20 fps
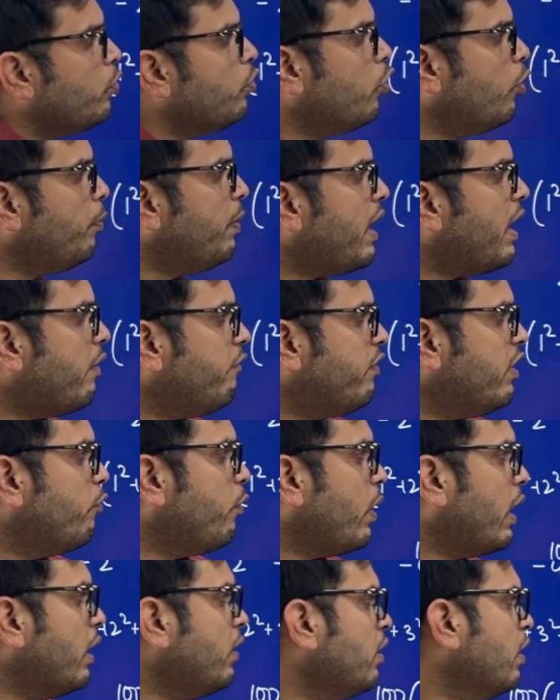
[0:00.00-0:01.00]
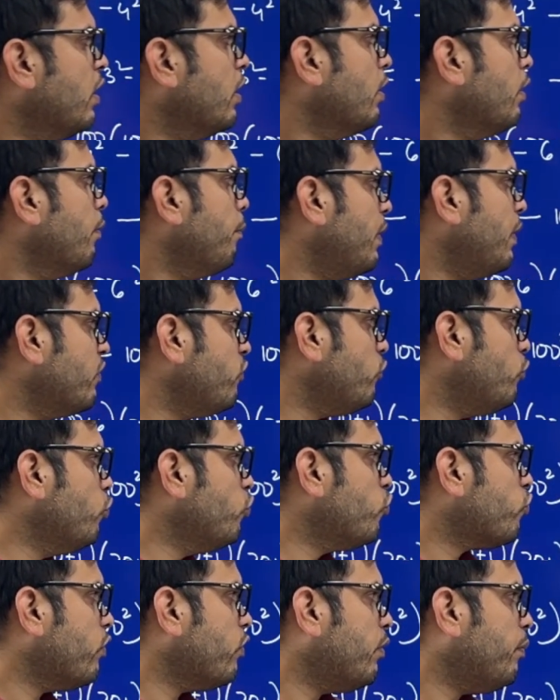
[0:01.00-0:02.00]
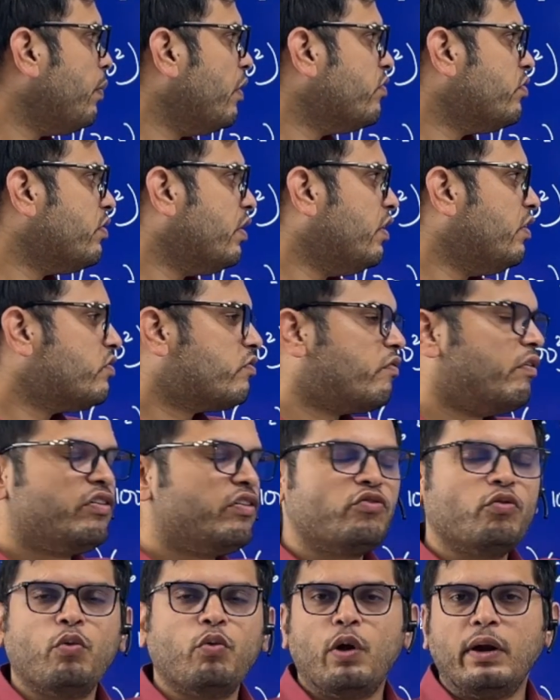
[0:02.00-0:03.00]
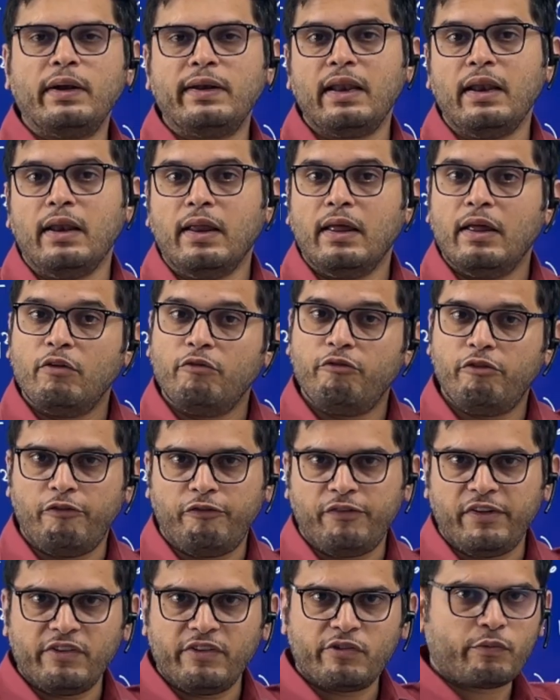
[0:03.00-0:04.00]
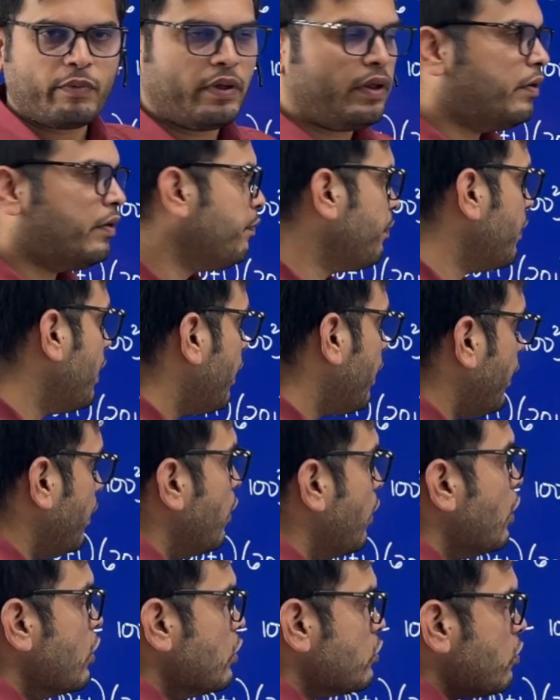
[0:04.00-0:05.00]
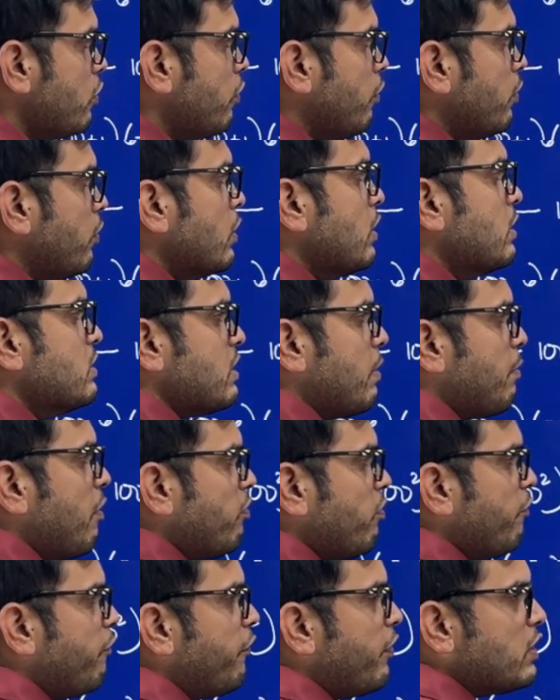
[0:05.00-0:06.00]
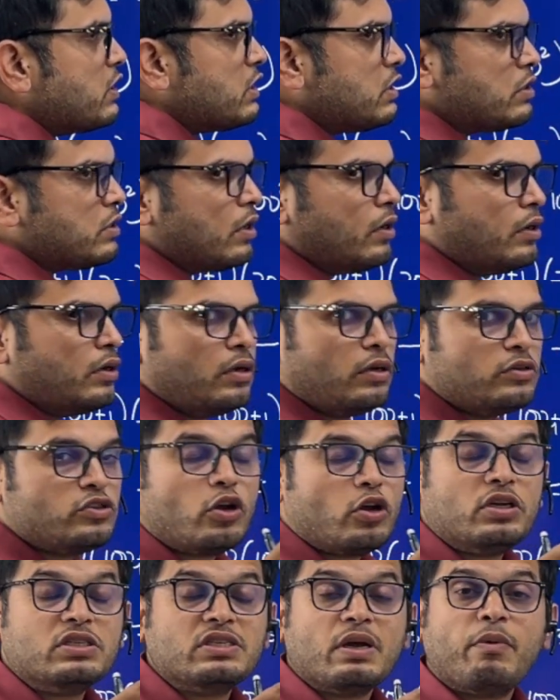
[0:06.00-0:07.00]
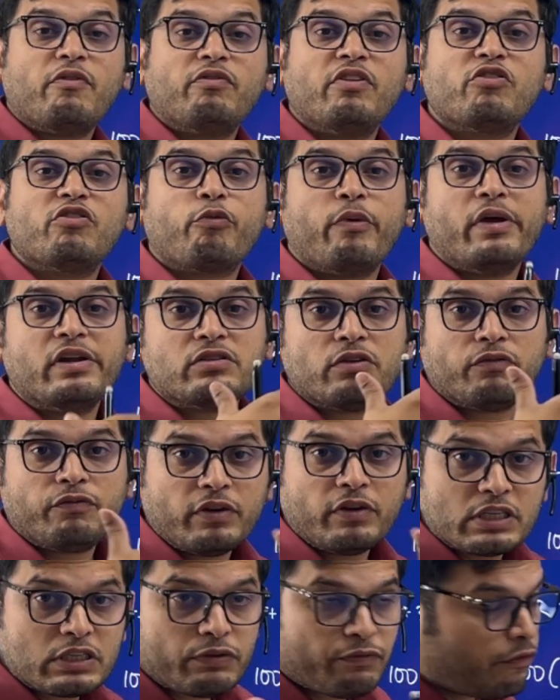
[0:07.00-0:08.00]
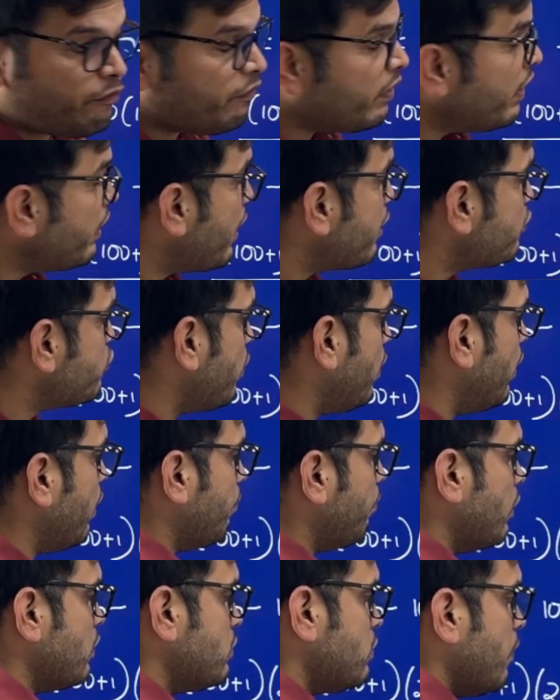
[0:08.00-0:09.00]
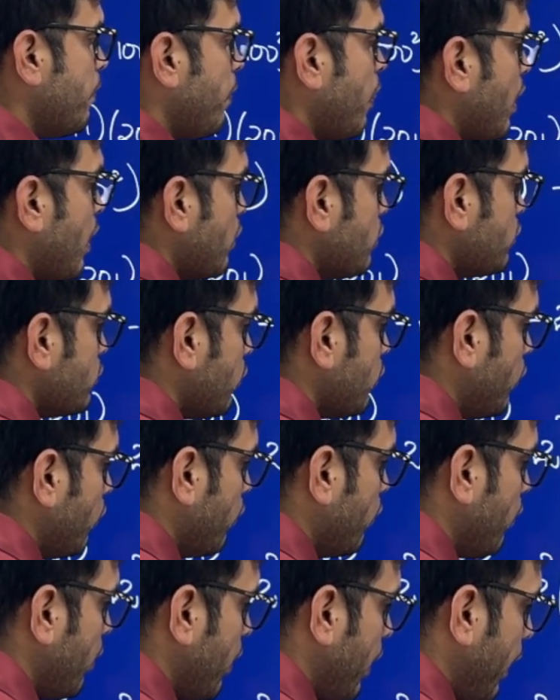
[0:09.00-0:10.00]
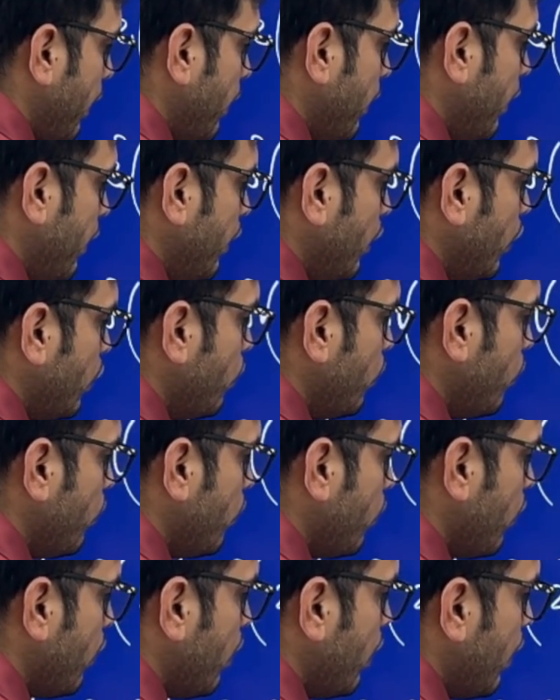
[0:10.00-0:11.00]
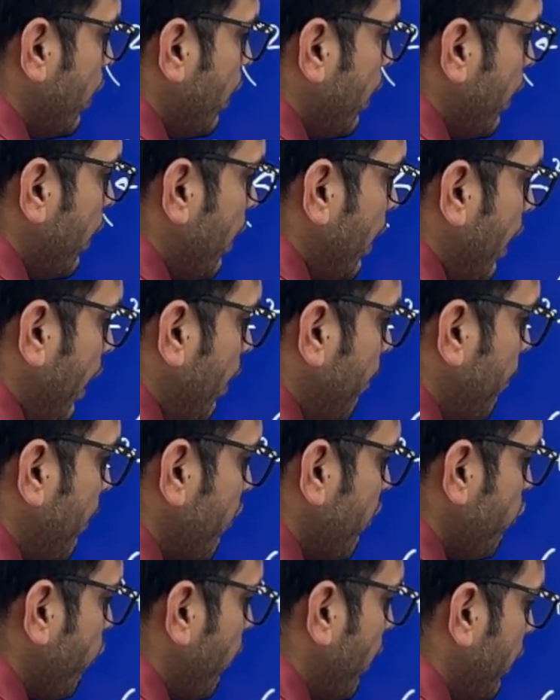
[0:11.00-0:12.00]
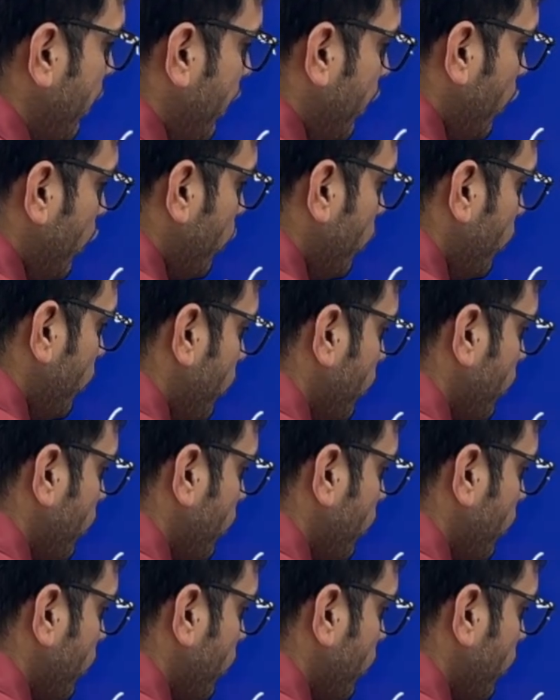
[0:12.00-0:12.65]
you will be having 1 plus 2 square plus 3 square, so until 50 square, right? So sum of the first, sorry, sum of the squares of first 50 natural numbers. So n into n plus 1 into